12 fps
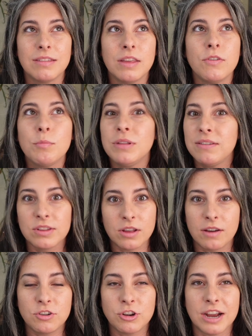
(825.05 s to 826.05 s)
if you believe in
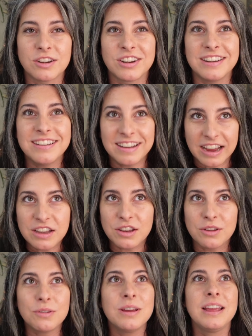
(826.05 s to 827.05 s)
law of attraction, I
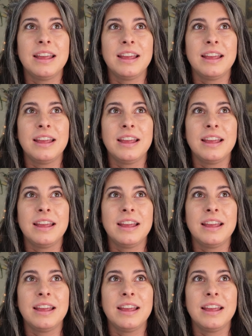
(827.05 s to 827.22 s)
do.